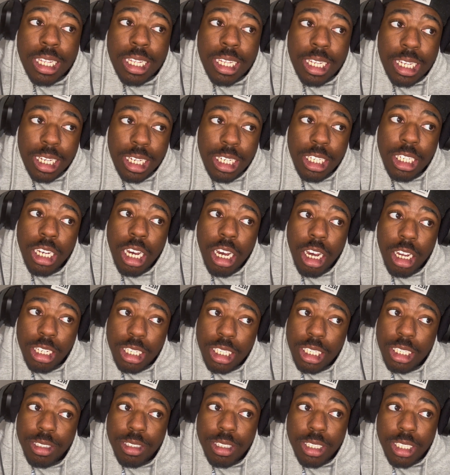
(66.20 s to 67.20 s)
He,
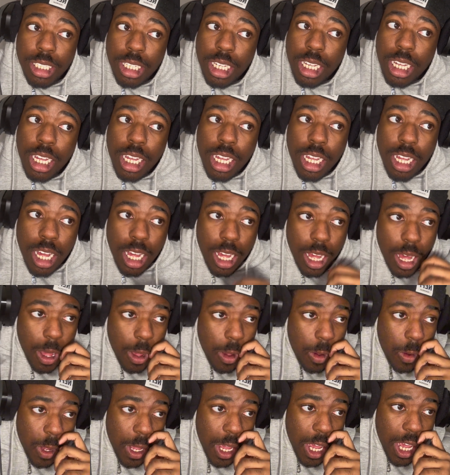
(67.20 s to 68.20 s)
he, yeah,
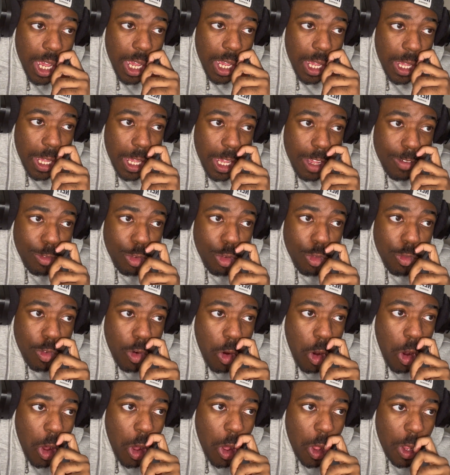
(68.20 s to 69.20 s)
okay. If you
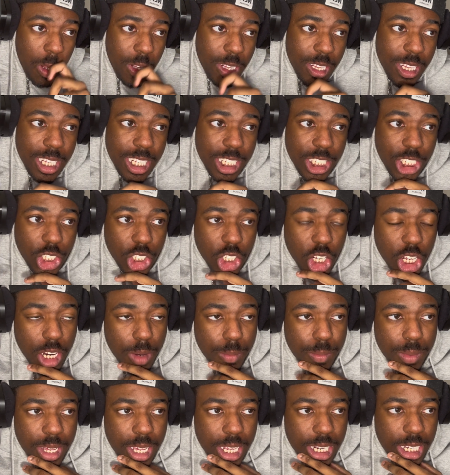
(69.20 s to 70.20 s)
fall, this is gonna
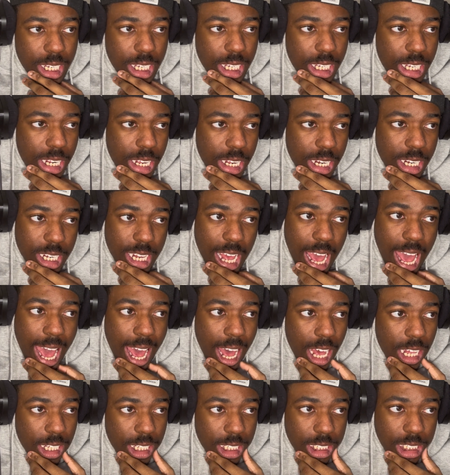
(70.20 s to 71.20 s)
be a,
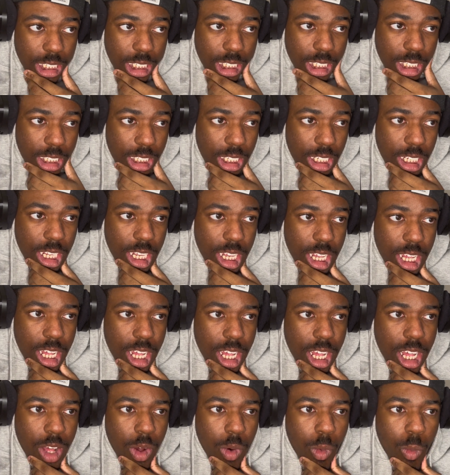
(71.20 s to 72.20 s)
this is,
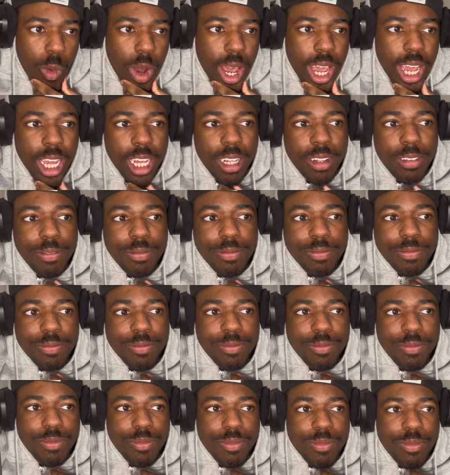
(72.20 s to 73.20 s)
wait.
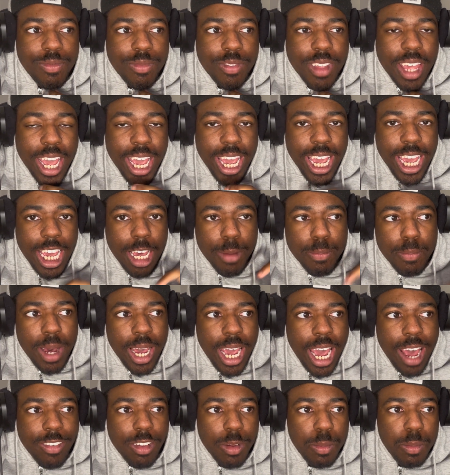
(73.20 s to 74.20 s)
Aang might
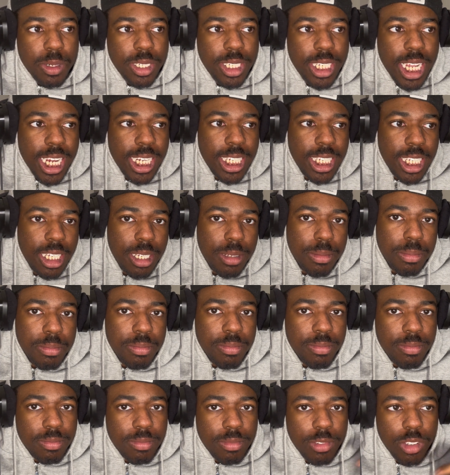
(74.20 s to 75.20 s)
have to protect him.
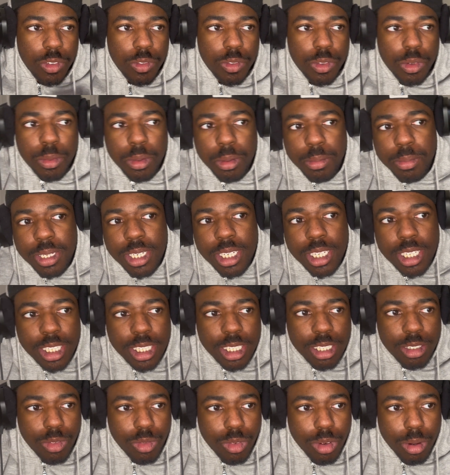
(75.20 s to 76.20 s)
You feel me?
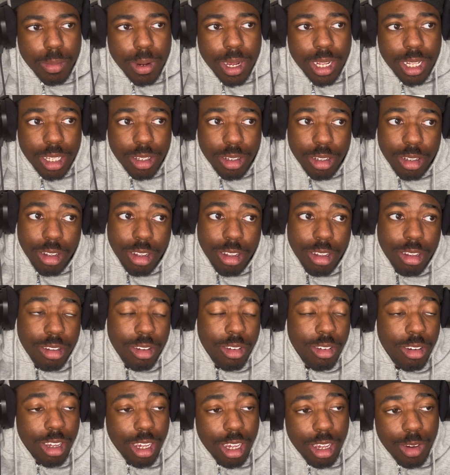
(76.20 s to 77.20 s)
Because we're about,
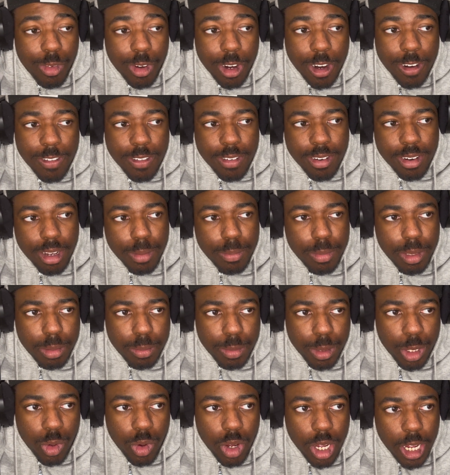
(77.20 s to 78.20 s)
okay, whatever. Let me
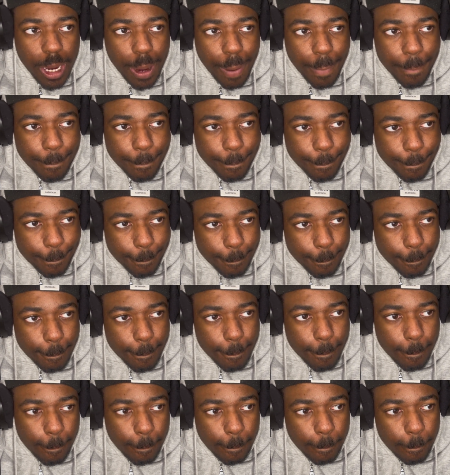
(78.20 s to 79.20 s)
be quiet.
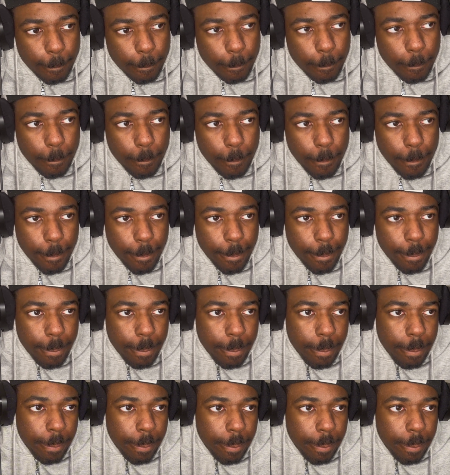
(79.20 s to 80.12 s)
Shelter.